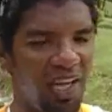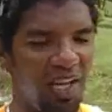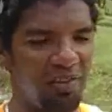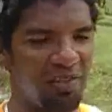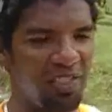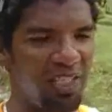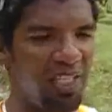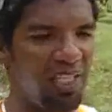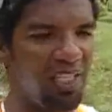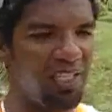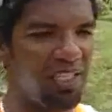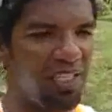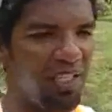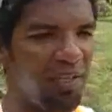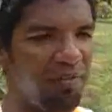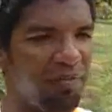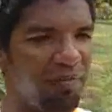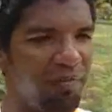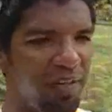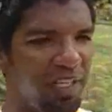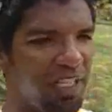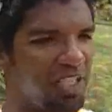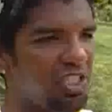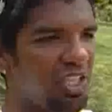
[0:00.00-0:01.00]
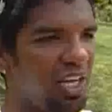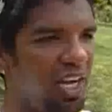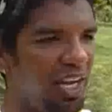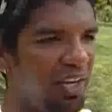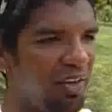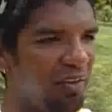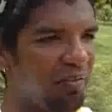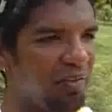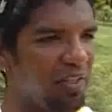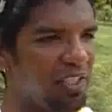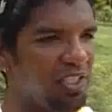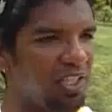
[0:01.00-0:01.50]
I was the chief finish
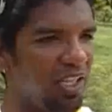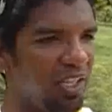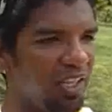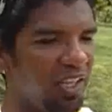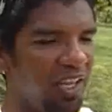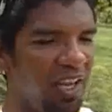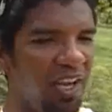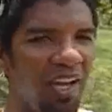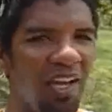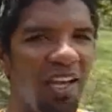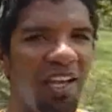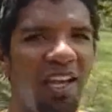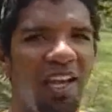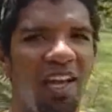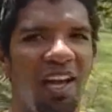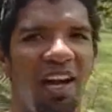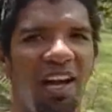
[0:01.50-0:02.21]
line official there.